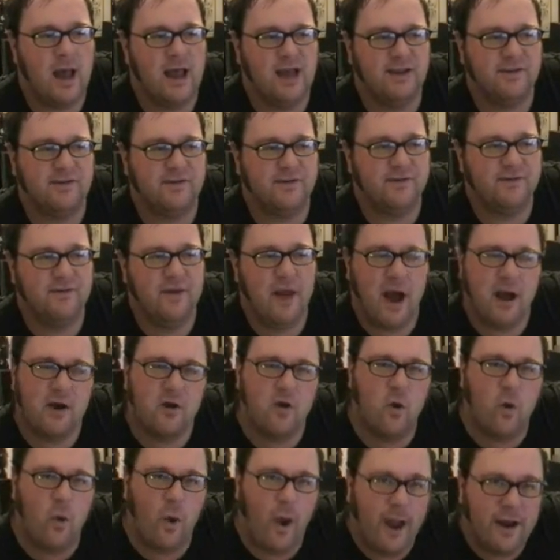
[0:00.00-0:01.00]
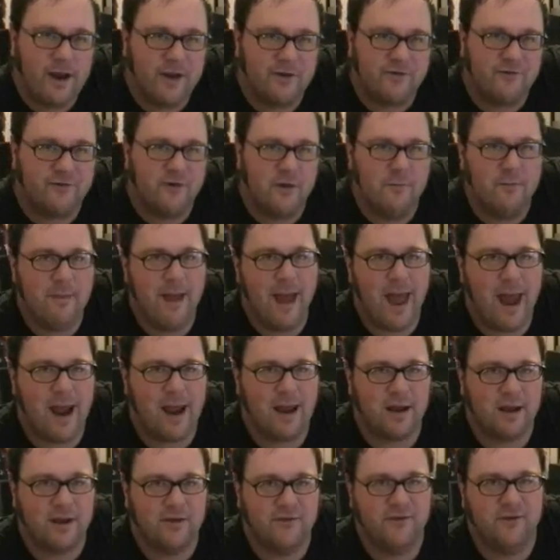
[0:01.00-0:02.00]
it's not quite as
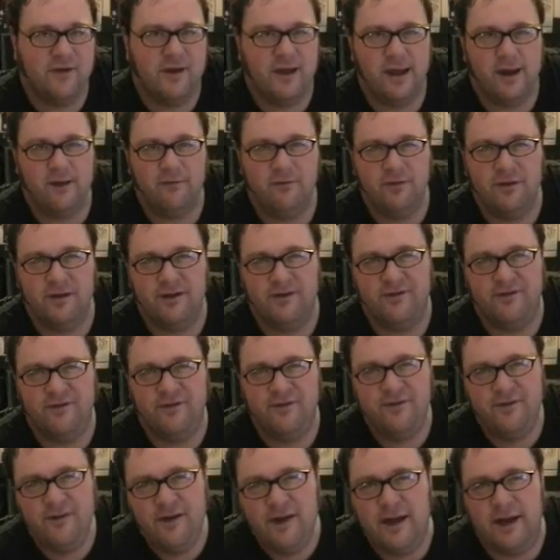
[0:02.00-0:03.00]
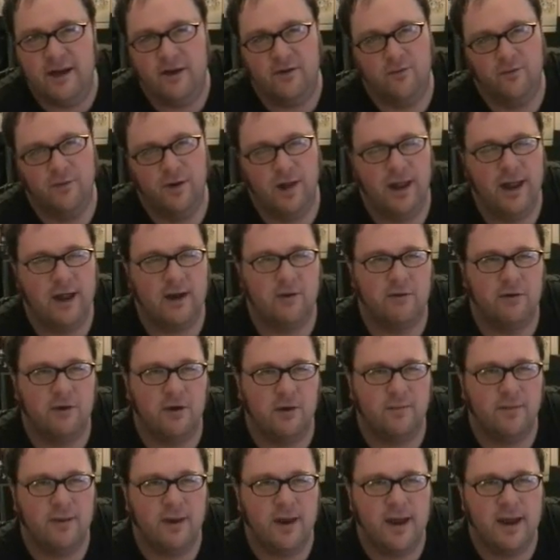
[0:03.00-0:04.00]
dramatic because you can't really see it like when
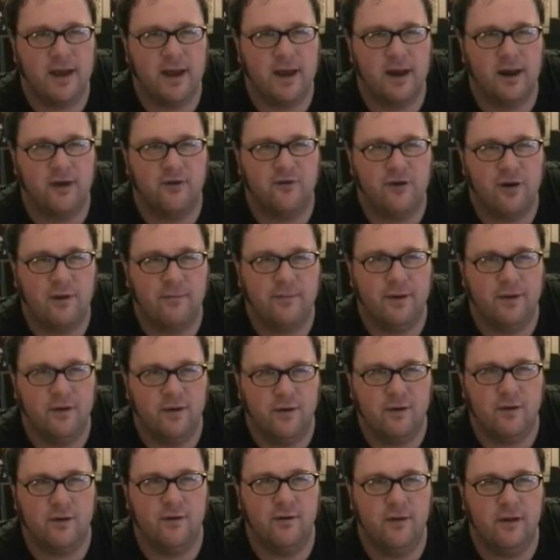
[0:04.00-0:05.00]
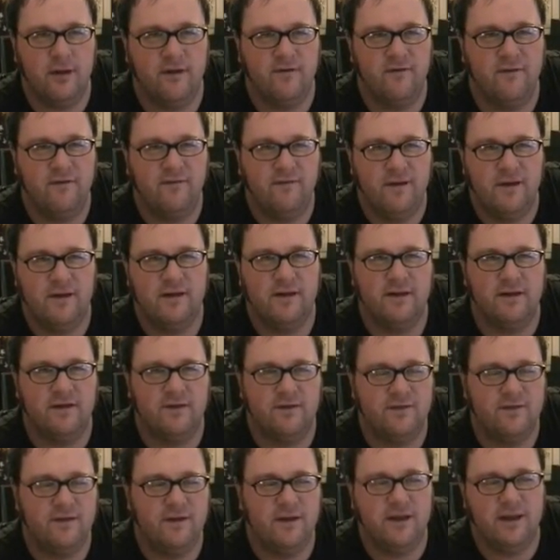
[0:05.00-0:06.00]
you're playing on a trumpet. You can really feel
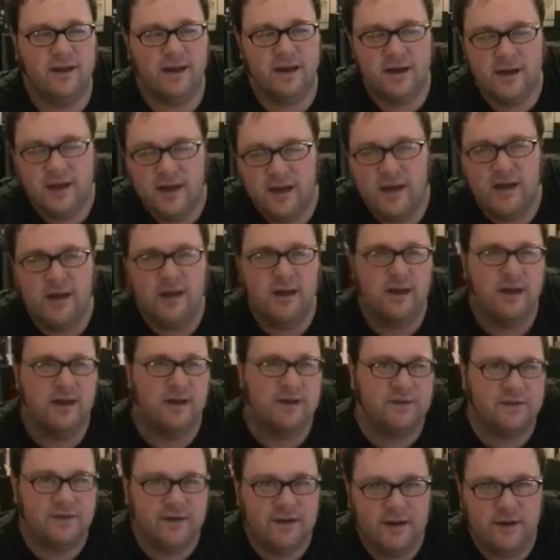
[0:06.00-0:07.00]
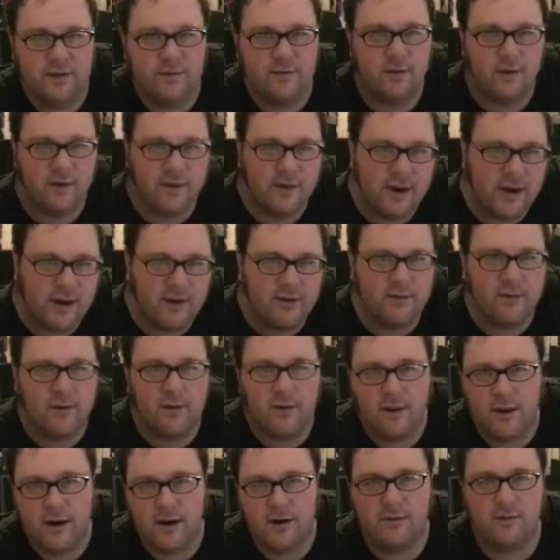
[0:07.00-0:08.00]
and see that it's here or there
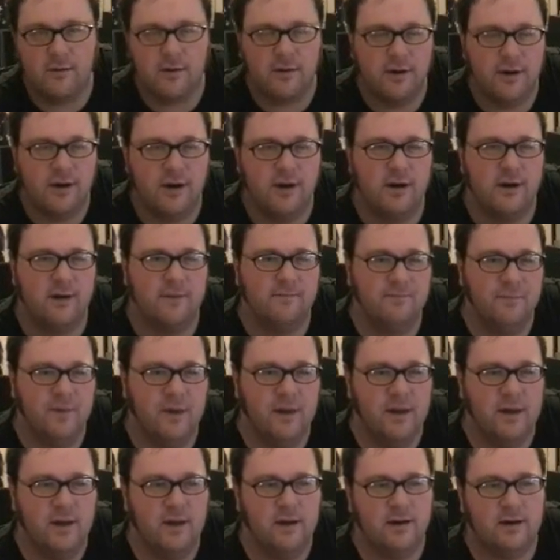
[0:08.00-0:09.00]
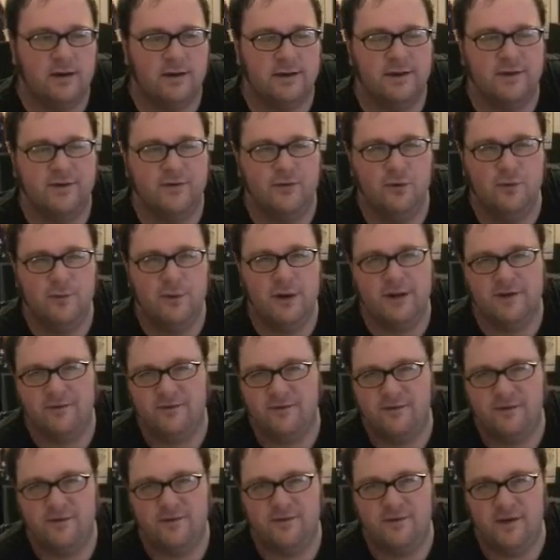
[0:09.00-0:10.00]
or there or here. On the tuba,
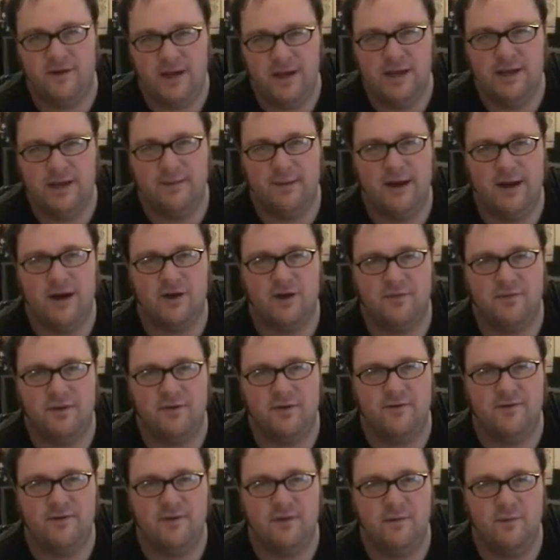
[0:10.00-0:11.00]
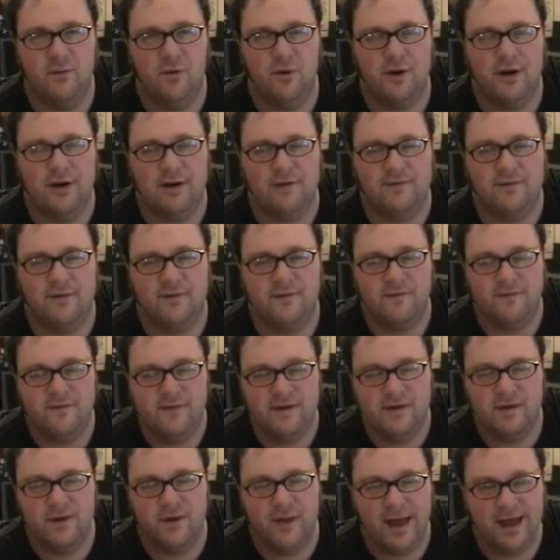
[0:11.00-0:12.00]
it's just in the mouthpiece, so you more have to
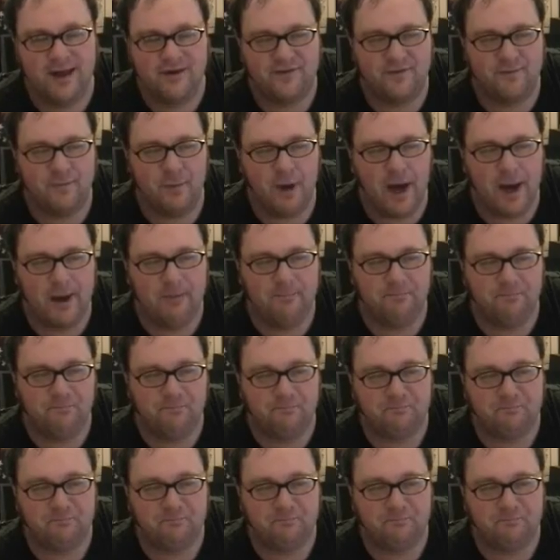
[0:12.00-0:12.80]
feel that spot.